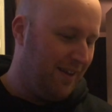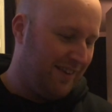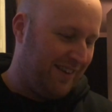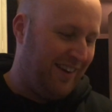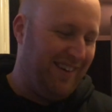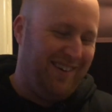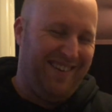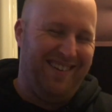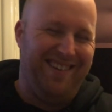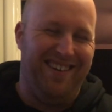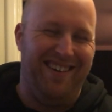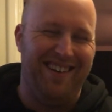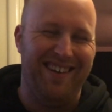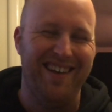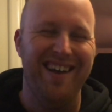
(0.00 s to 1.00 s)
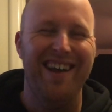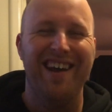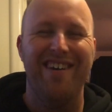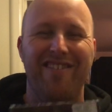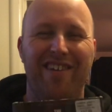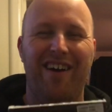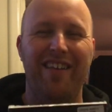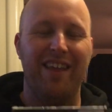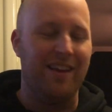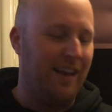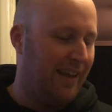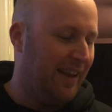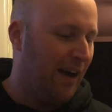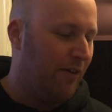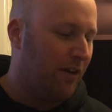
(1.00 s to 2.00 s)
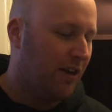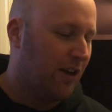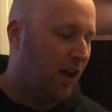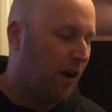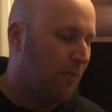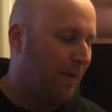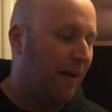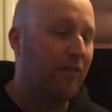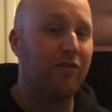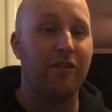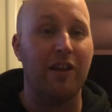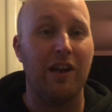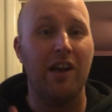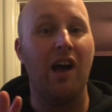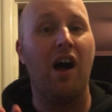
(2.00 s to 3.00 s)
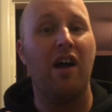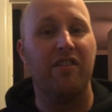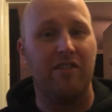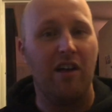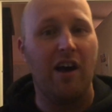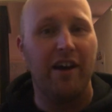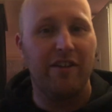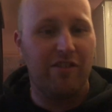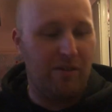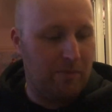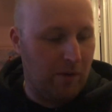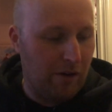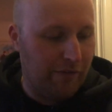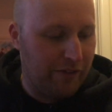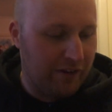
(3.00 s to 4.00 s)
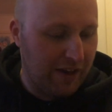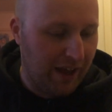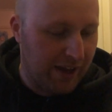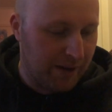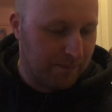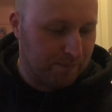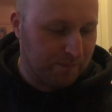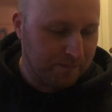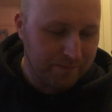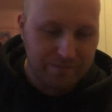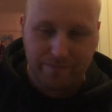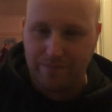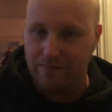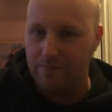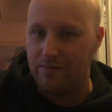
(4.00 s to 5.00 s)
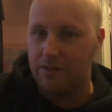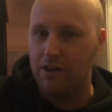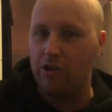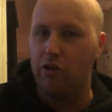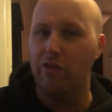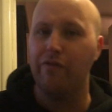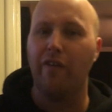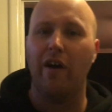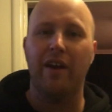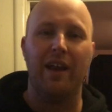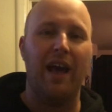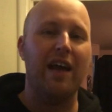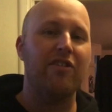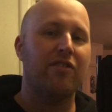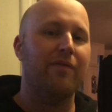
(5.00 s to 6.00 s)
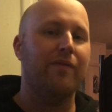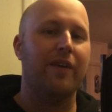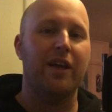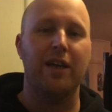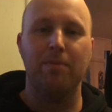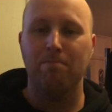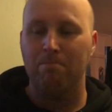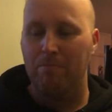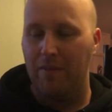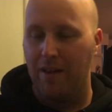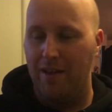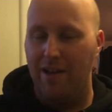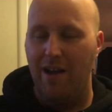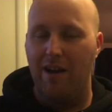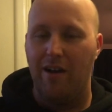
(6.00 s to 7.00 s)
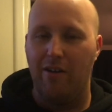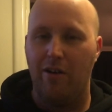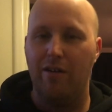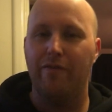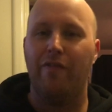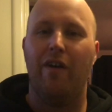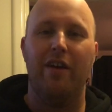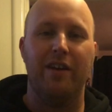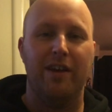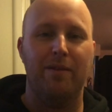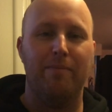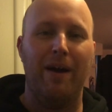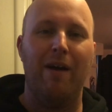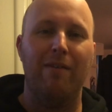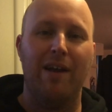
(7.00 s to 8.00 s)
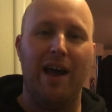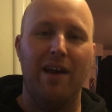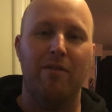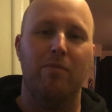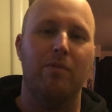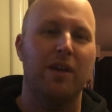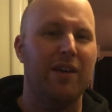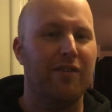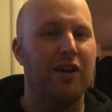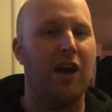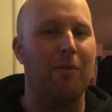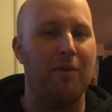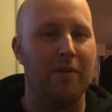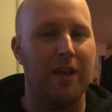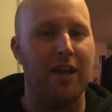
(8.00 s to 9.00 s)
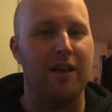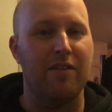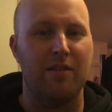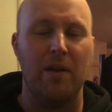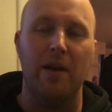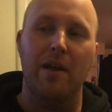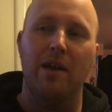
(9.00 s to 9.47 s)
So right then, and now we're going to go back to the last item of the day. Couldn't find it at HMV. Couldn't find it in Poundland. Give it a couple of years.